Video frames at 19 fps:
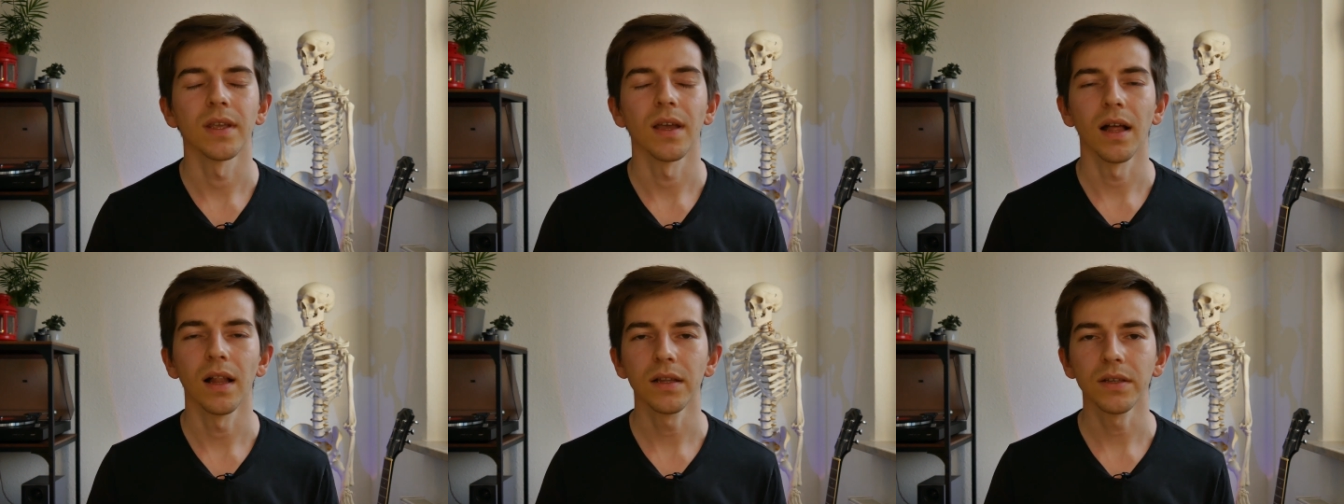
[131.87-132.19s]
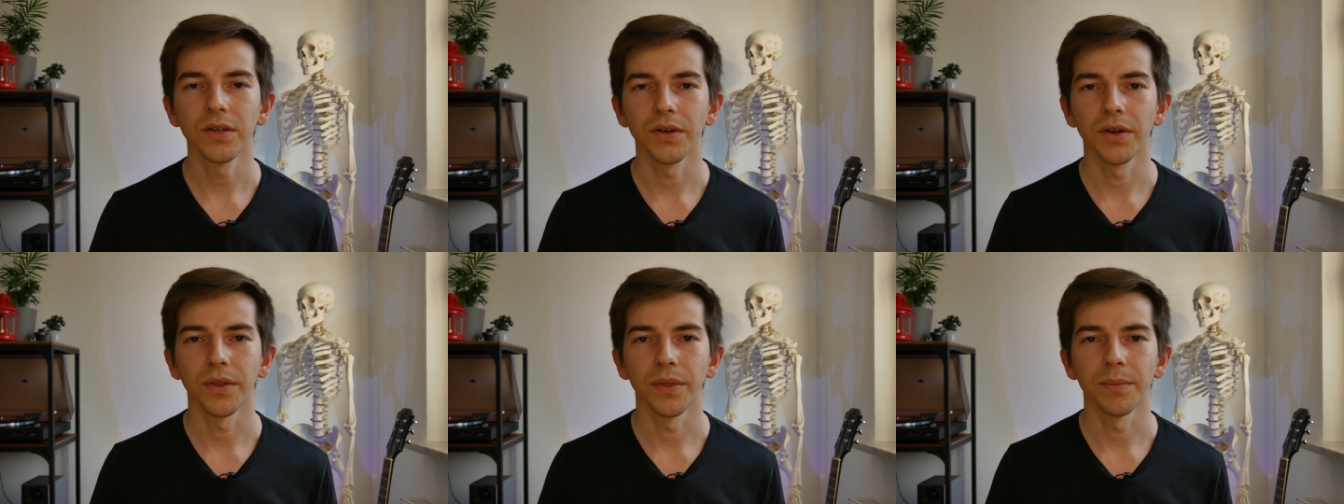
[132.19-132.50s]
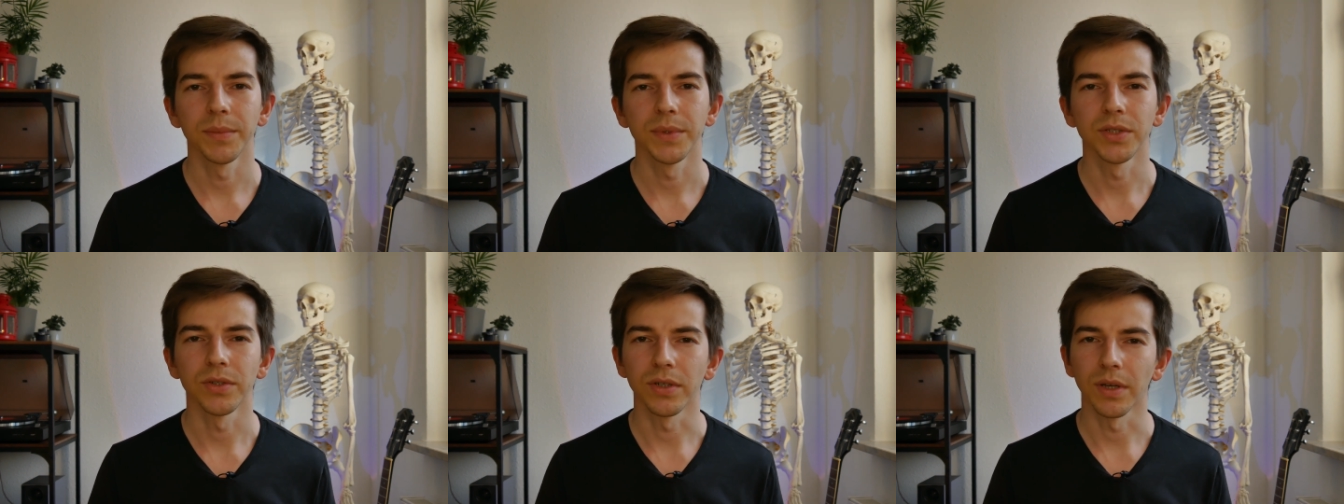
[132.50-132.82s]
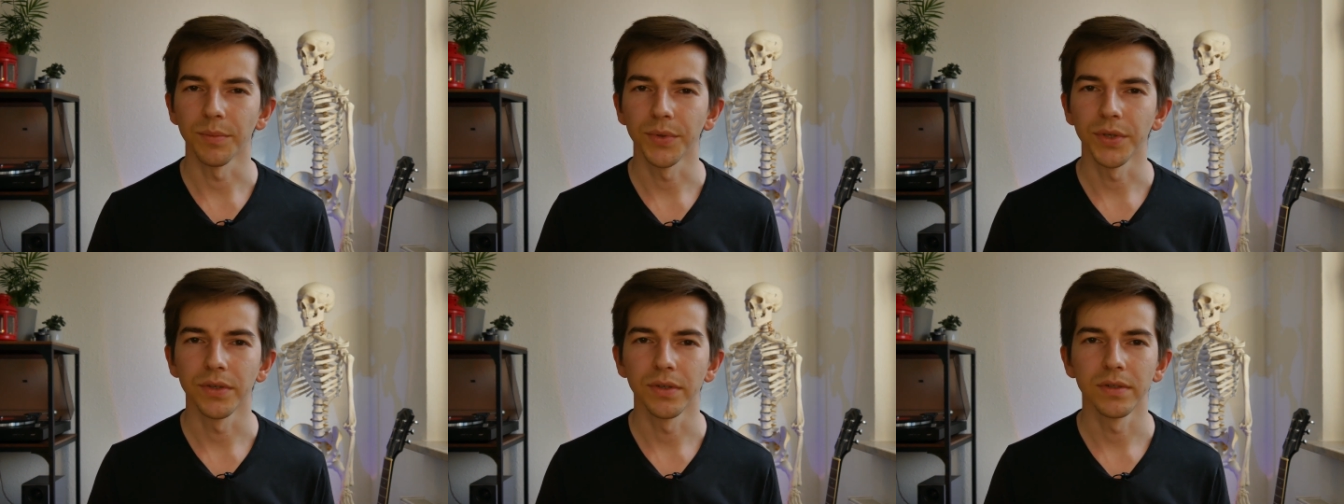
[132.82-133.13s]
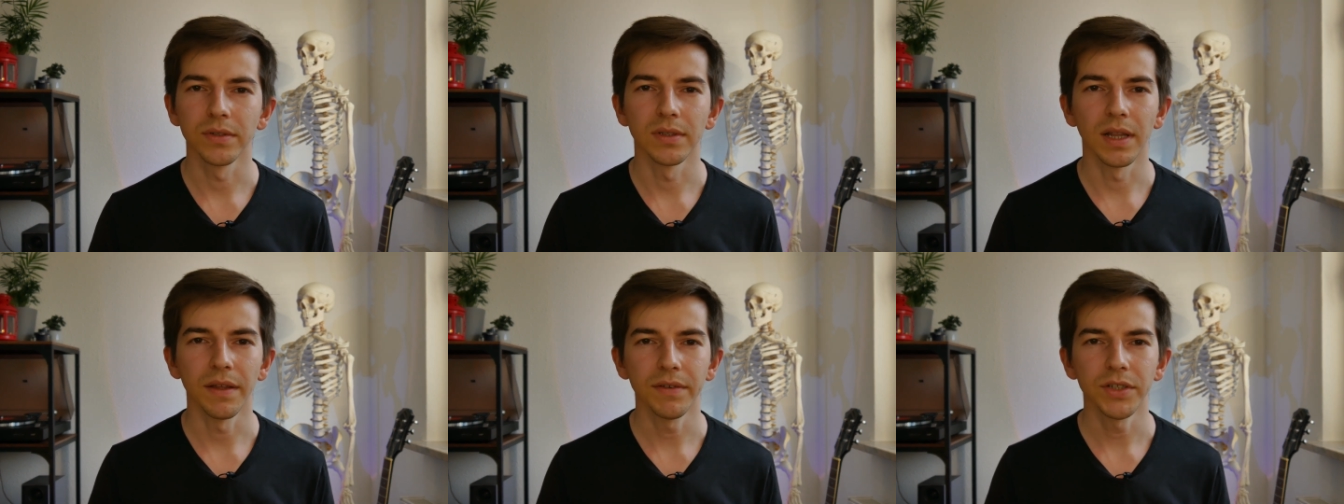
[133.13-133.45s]
algorithm to
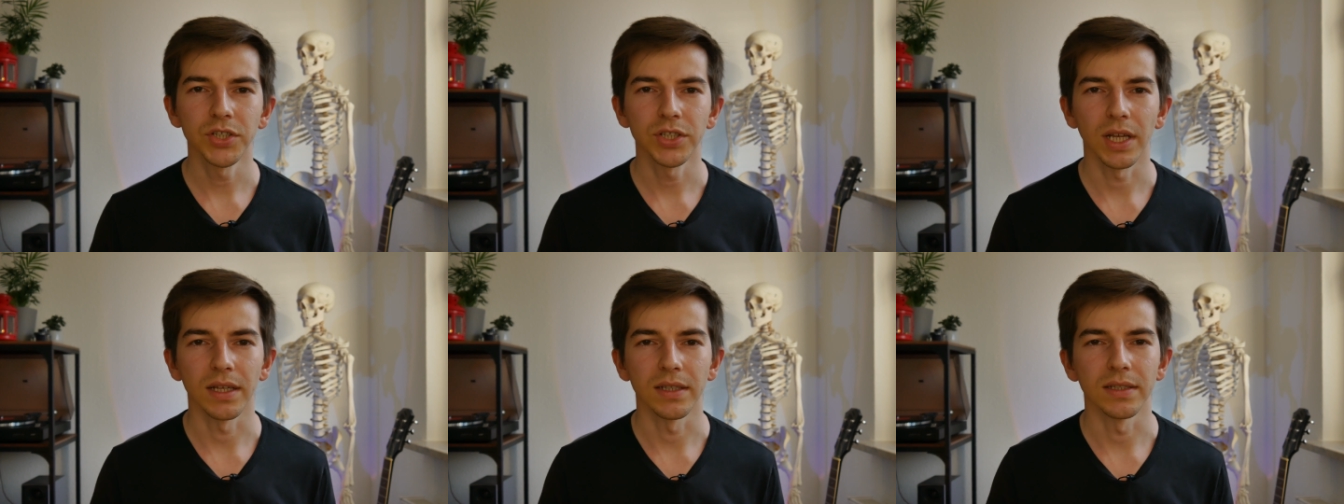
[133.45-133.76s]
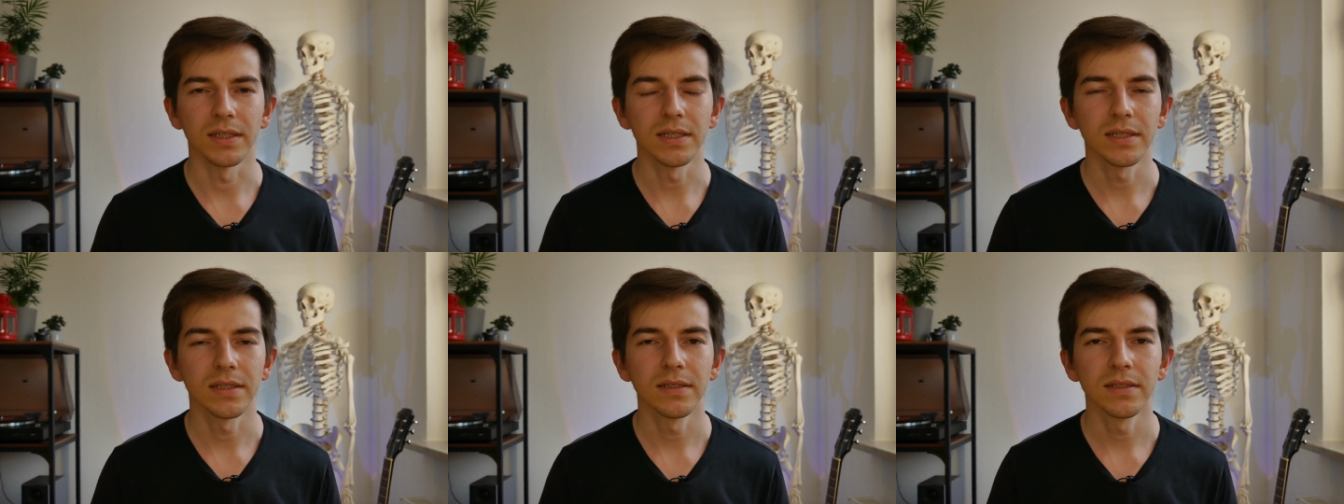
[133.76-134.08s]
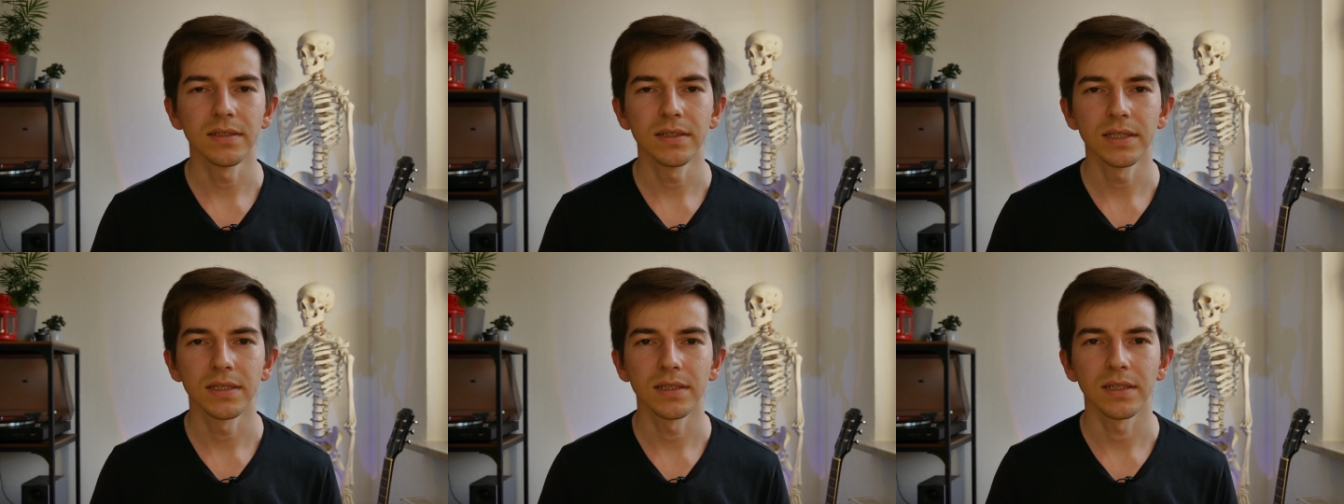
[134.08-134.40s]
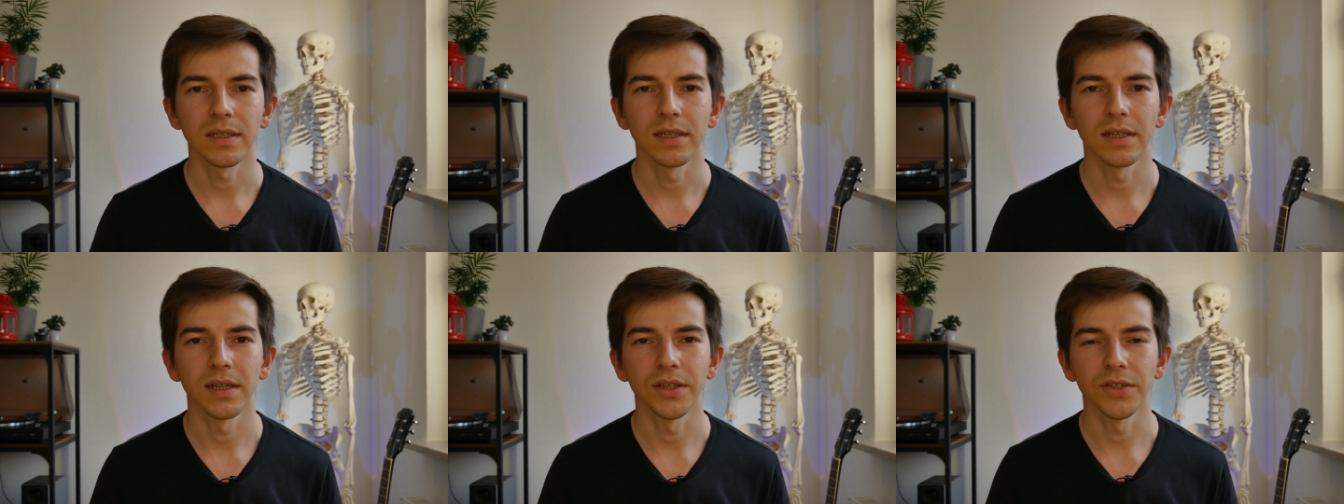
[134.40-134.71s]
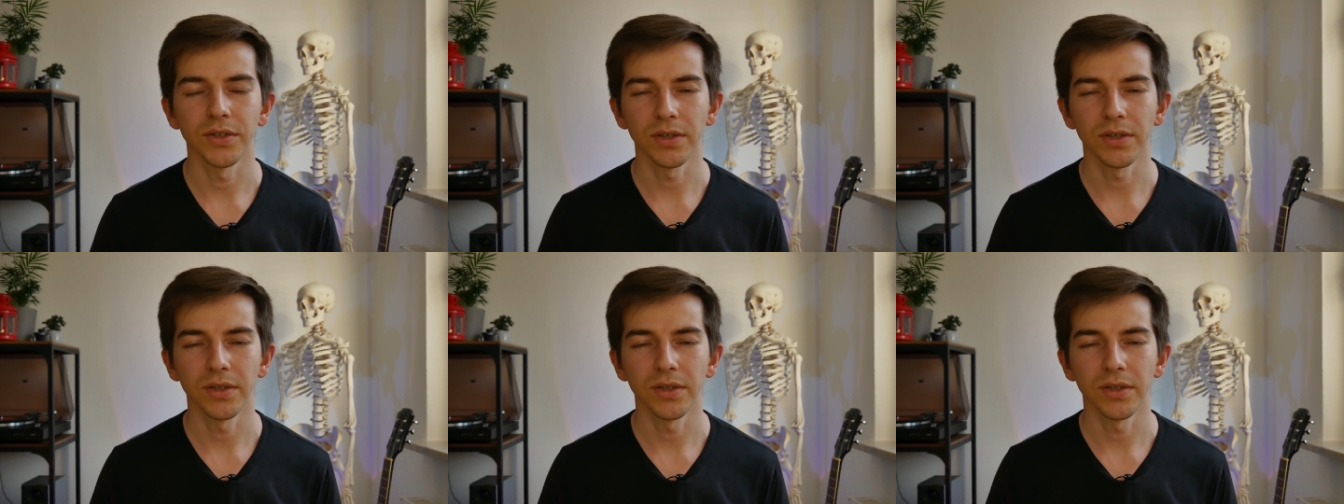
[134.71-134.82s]
compute Levenshtein distance uh,